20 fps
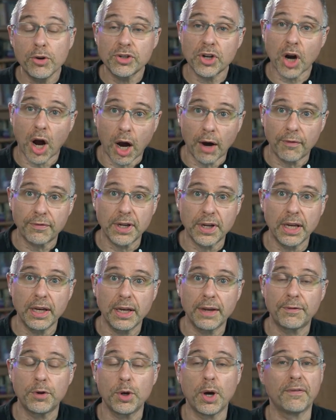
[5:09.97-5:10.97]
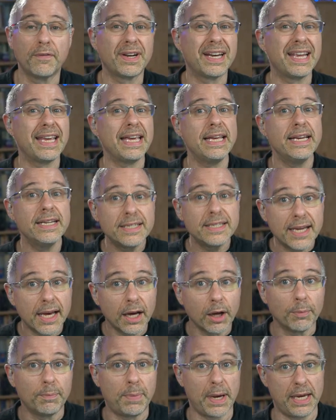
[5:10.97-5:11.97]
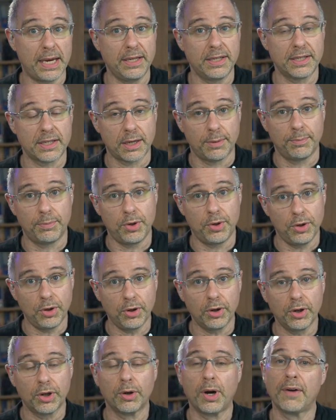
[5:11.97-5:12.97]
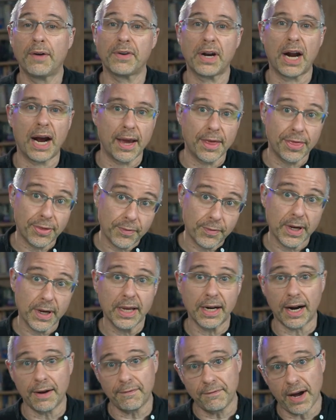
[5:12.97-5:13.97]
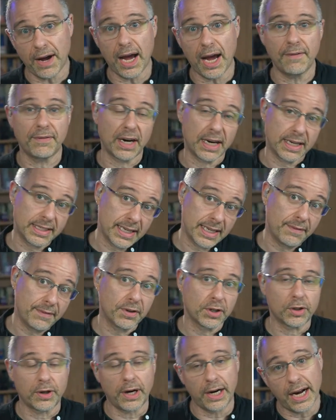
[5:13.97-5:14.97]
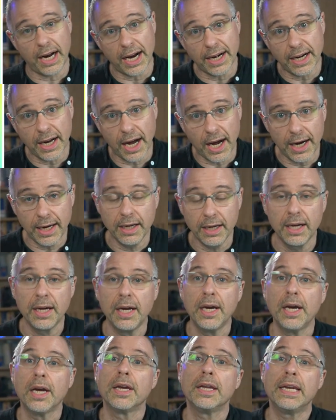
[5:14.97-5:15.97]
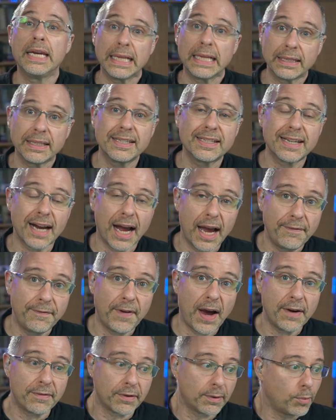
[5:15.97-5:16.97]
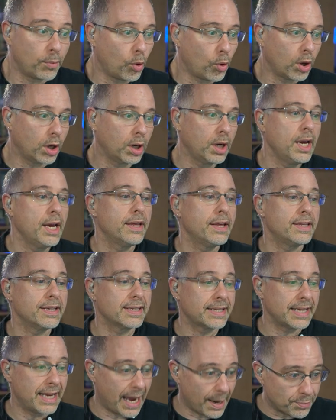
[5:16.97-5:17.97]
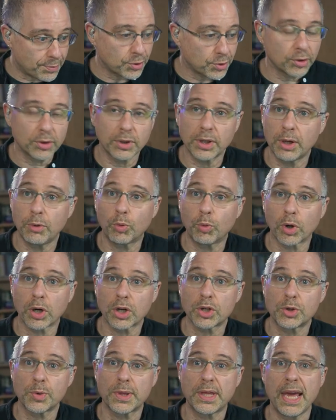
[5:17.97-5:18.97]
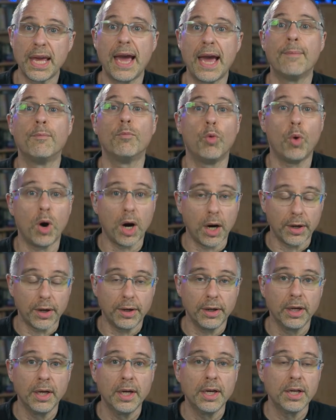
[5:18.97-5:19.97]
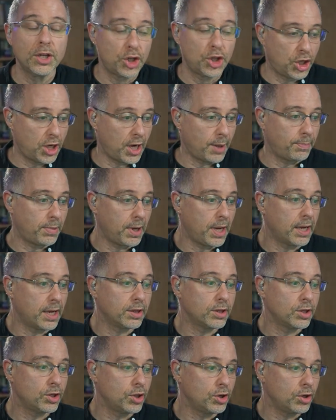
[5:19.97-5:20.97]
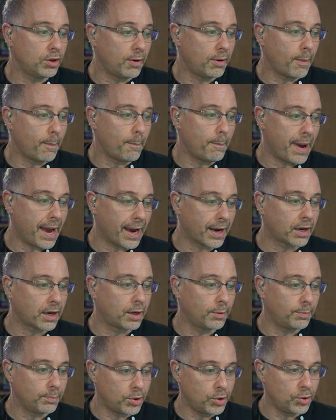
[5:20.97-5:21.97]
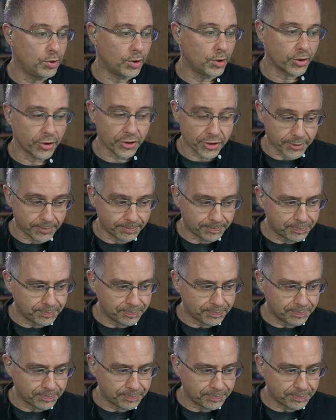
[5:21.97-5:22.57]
often, if you have an Intel-based computer, you'll have an i3, an i5, an i7, or an i9. You need at least i5 or more. This absolutely works with the M1 chip in the new Mac computers.